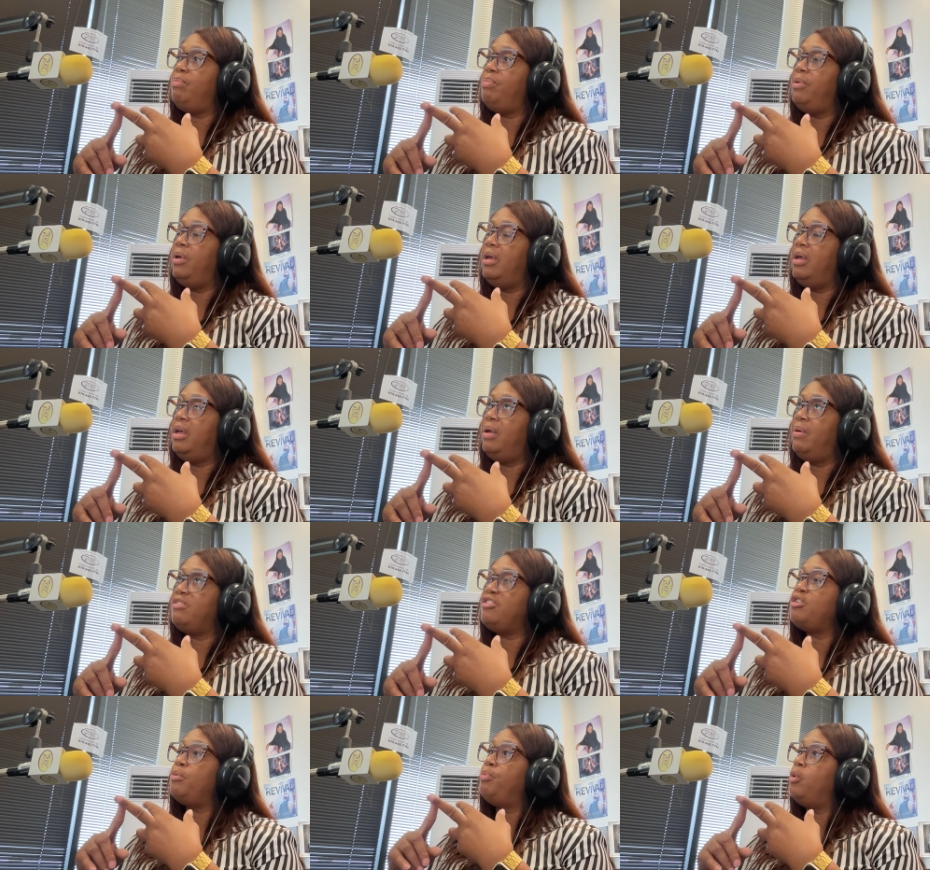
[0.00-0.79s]
uh,
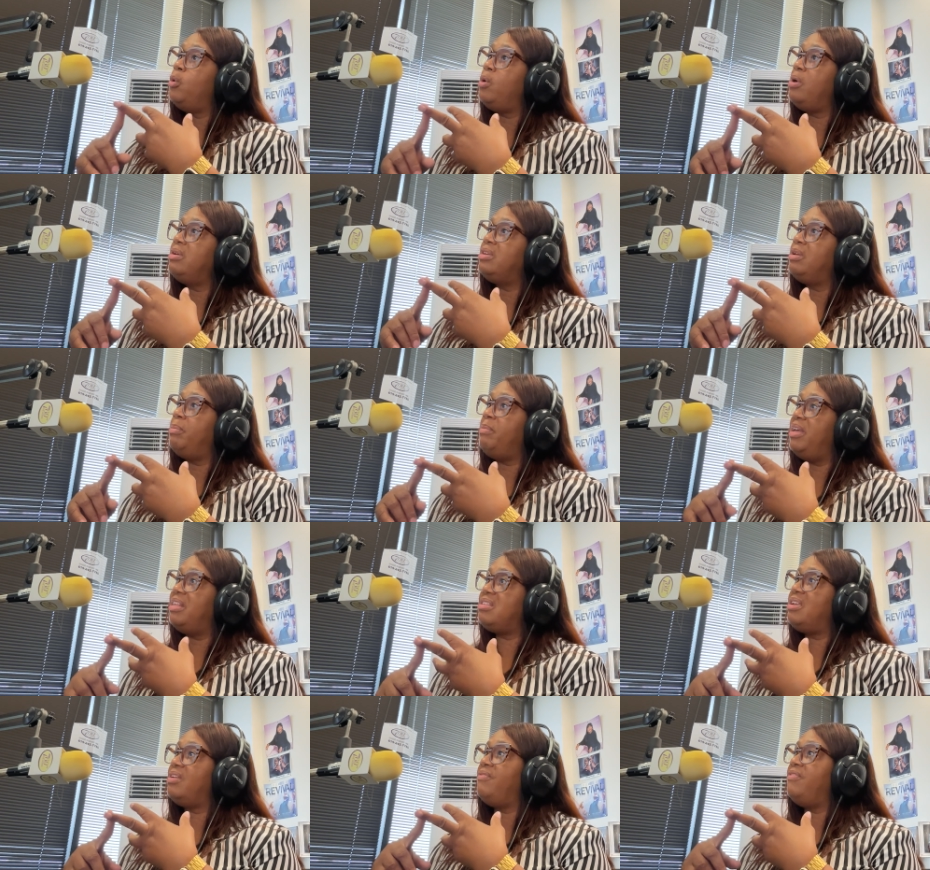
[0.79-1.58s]
support
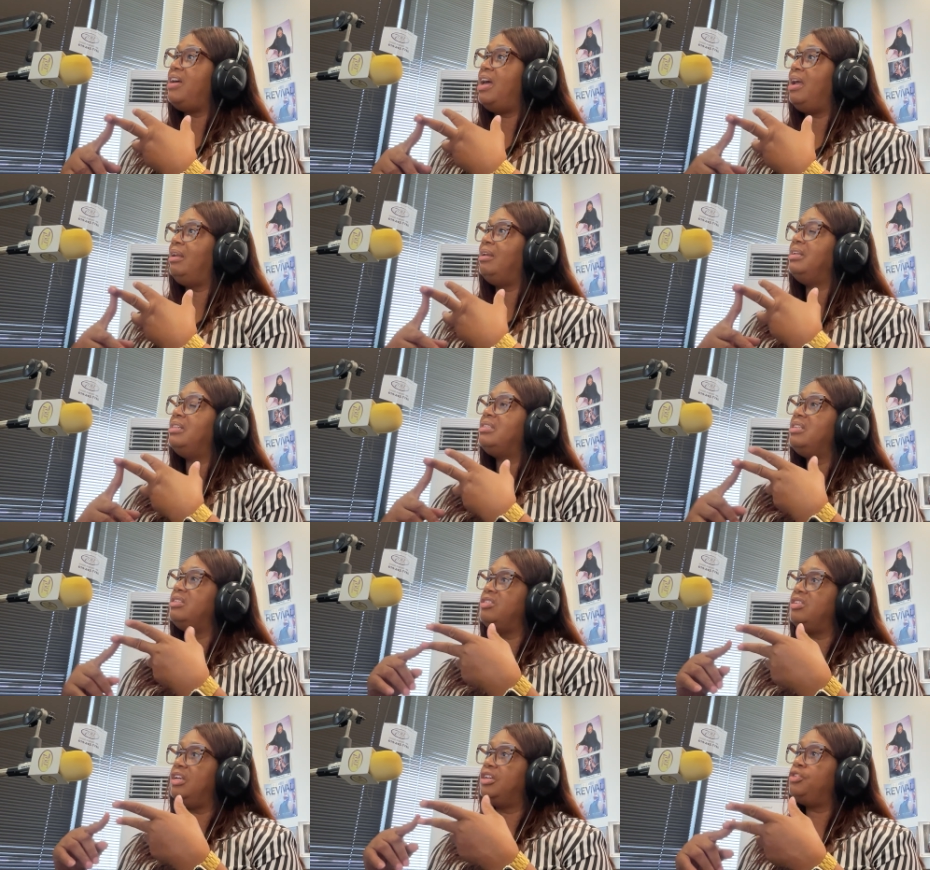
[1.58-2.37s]
domestic violence
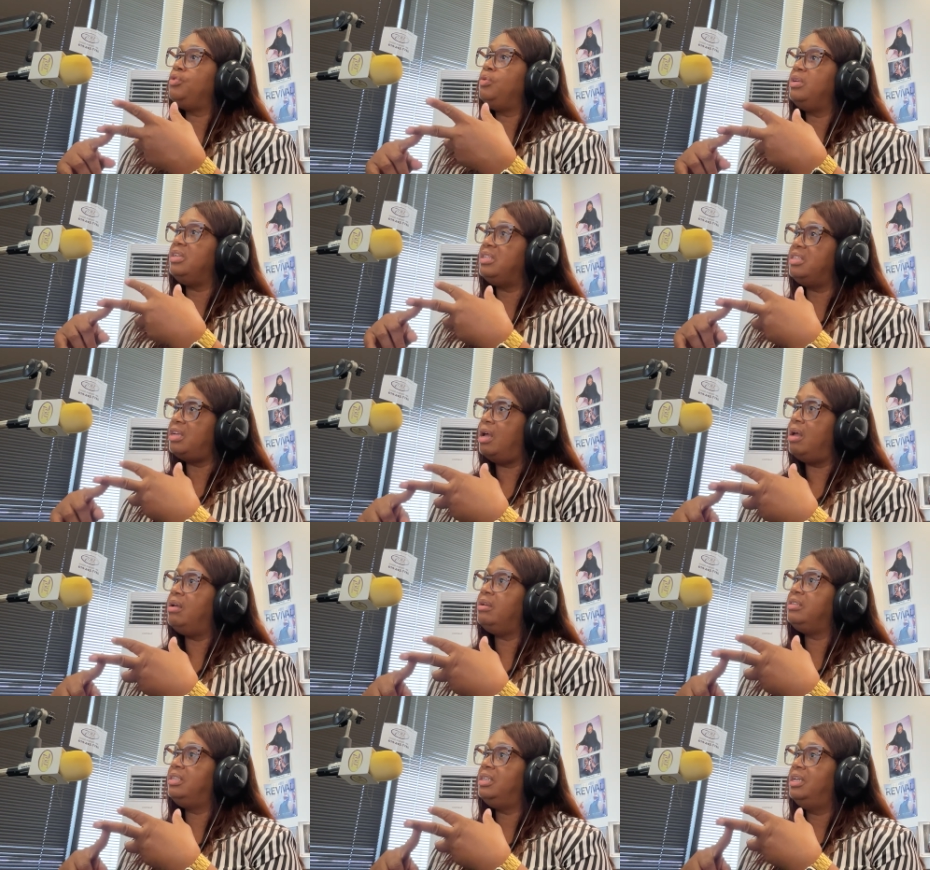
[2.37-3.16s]
and sexual
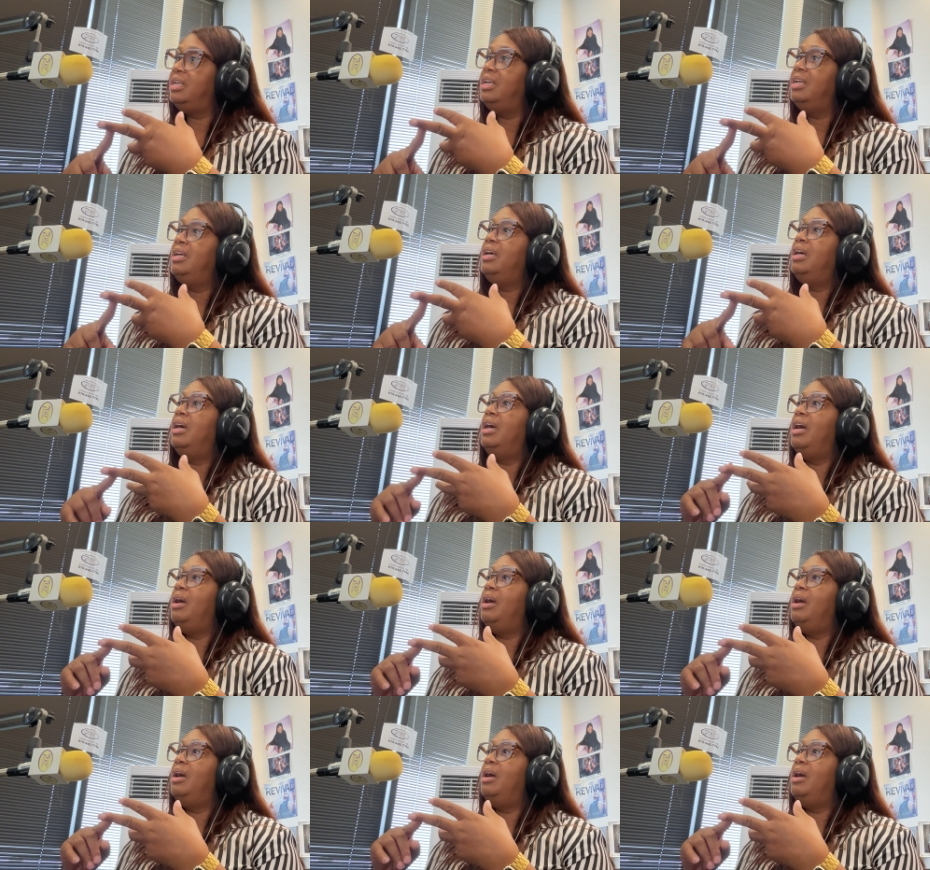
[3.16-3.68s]
assault mm.